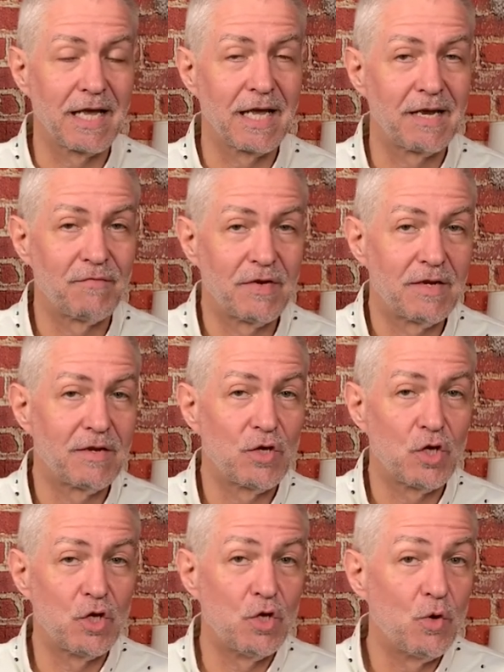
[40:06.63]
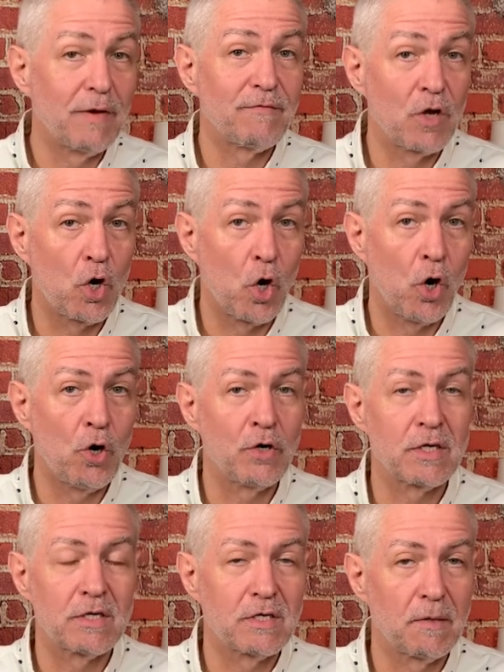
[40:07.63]
And if you have
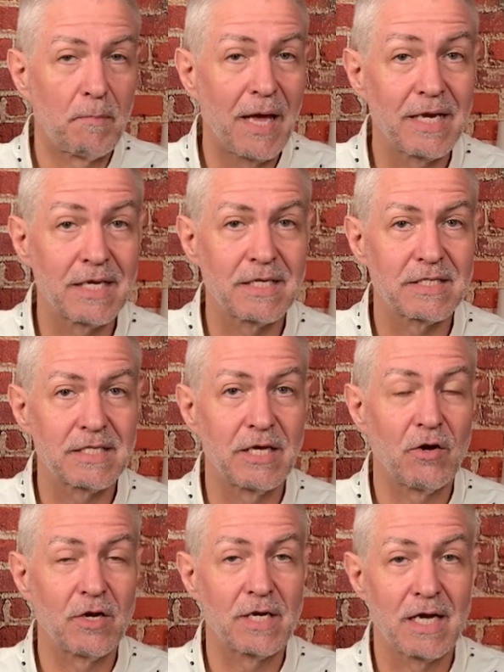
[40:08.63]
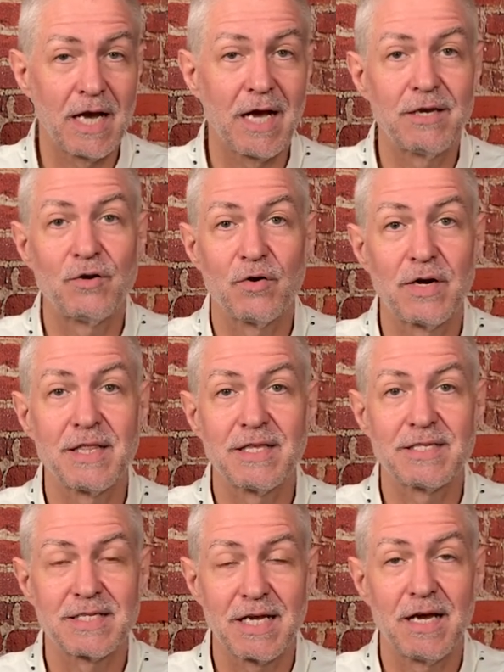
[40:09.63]
learned dependency on God during
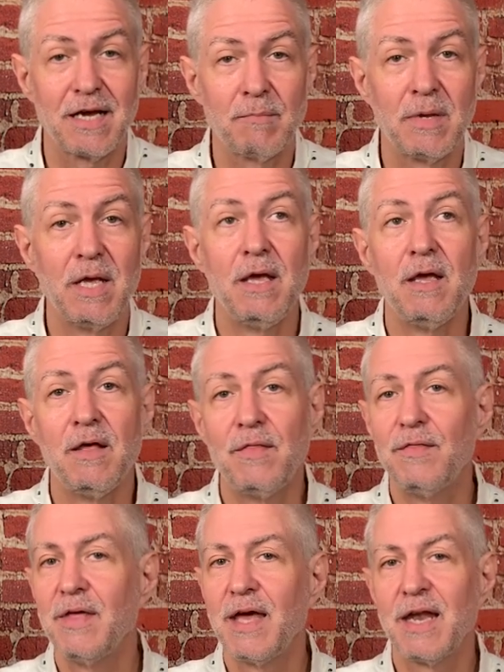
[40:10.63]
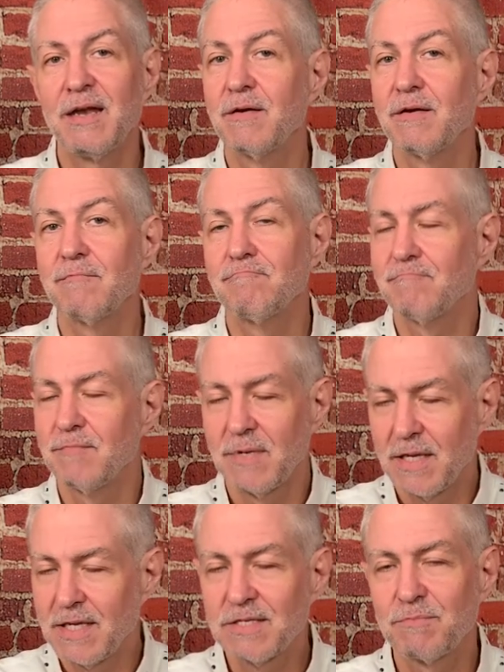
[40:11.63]
this time, then
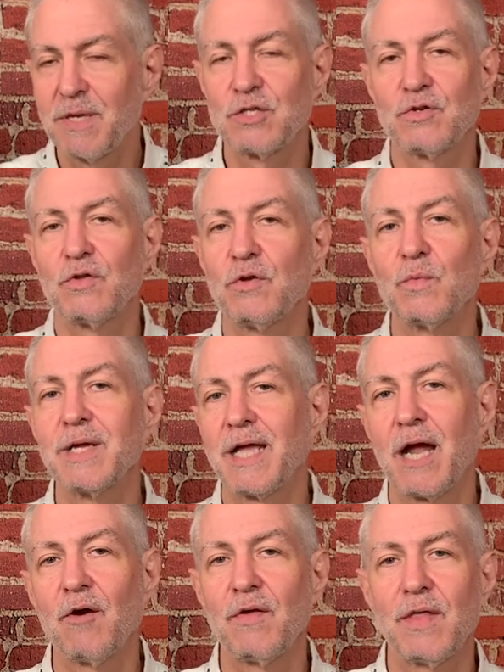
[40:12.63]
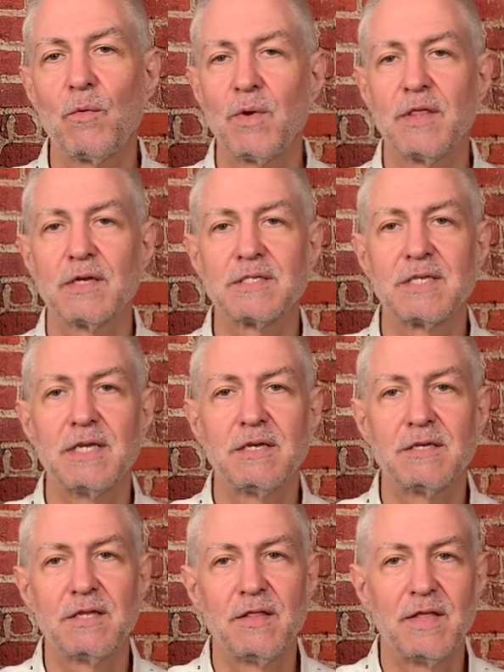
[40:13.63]
let's make sure that we carry that with us
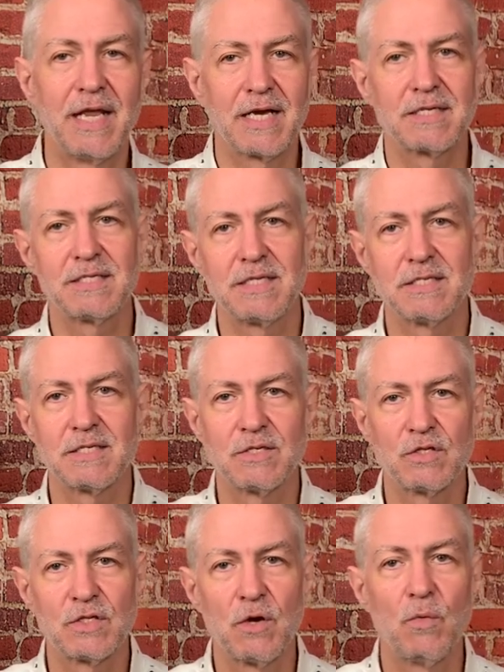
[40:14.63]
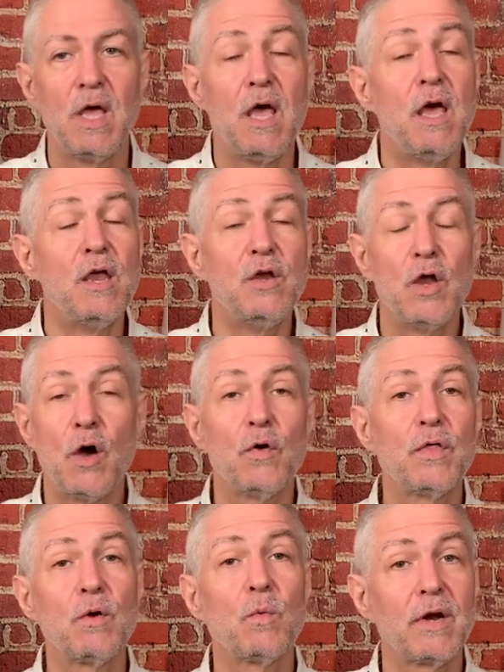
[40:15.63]
into the next season. So
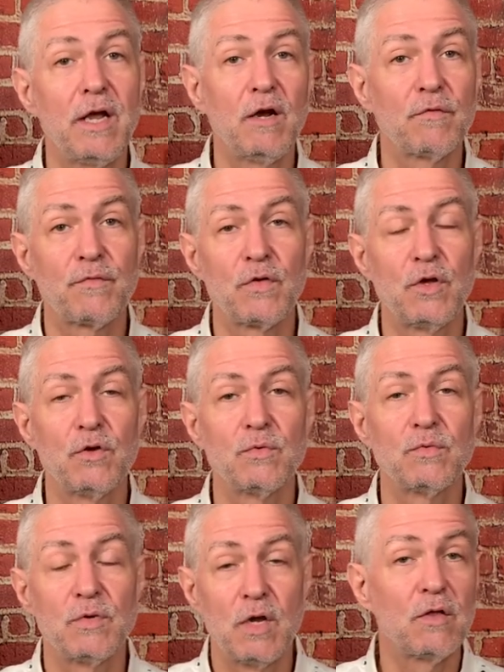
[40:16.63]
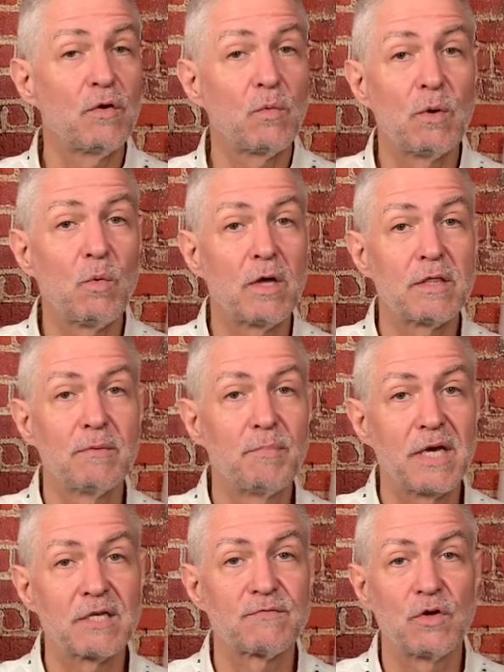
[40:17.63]
know that we're here for you. Know that we want the
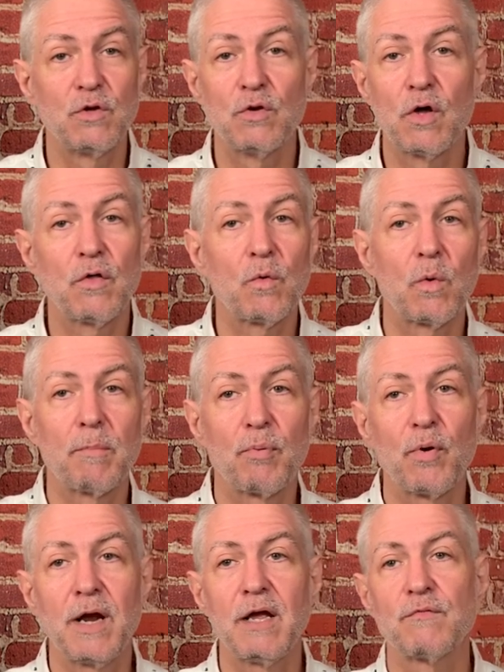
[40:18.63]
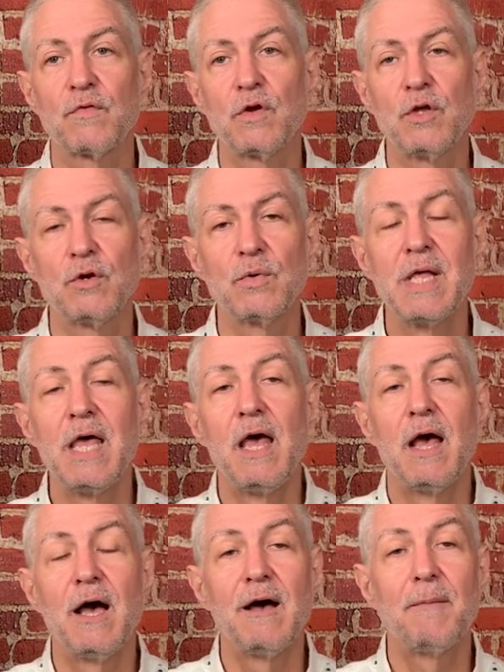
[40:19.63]
best for you. Know that we're praying for you.
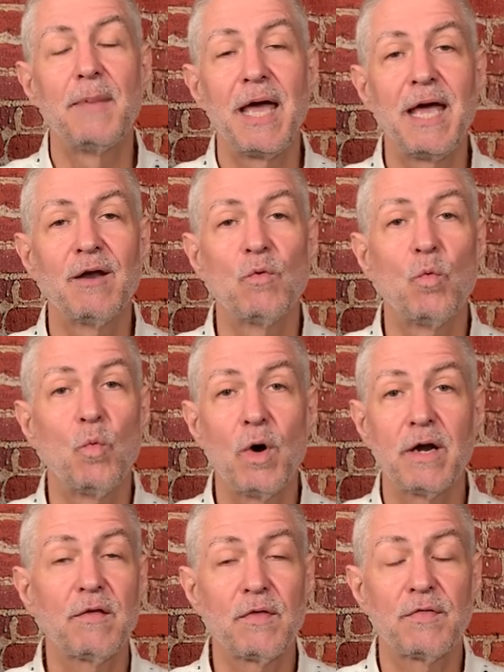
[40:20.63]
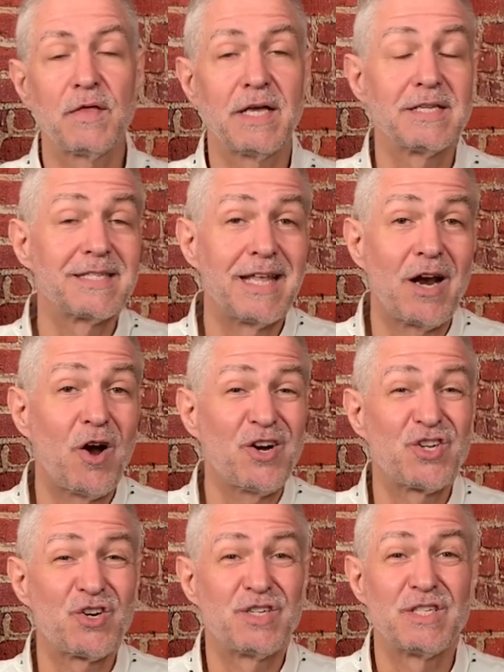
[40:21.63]
And one of the things that our
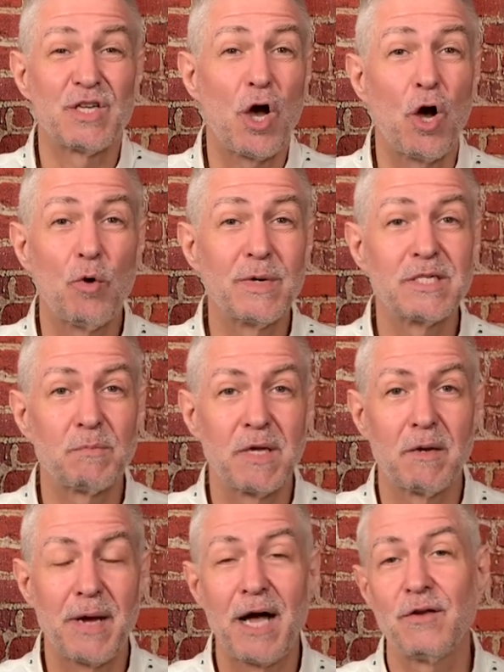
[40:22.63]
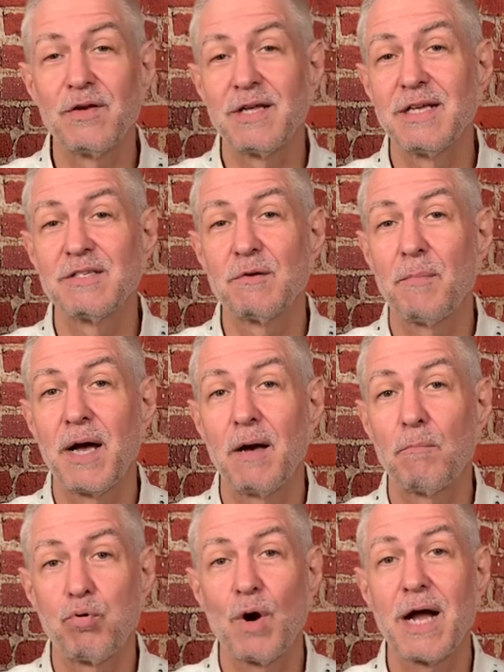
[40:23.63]
church has always been about is
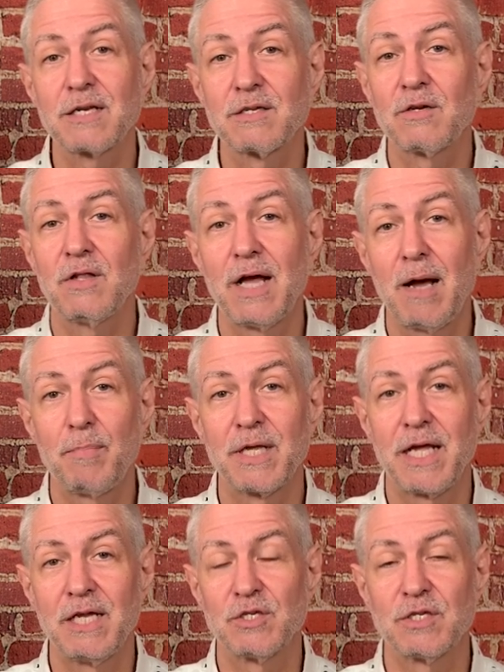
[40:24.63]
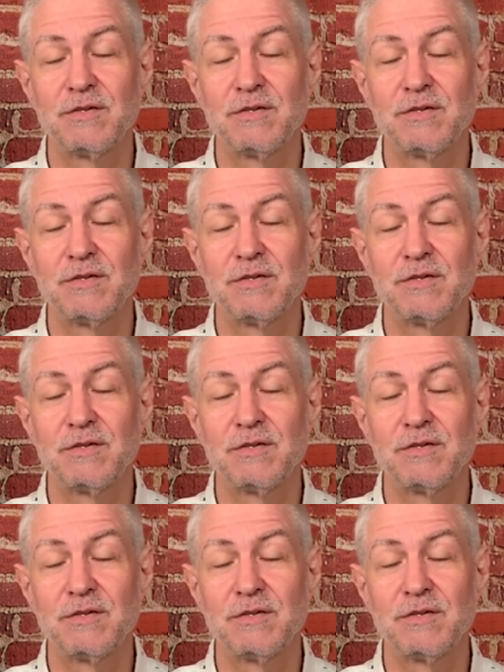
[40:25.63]
about practical application.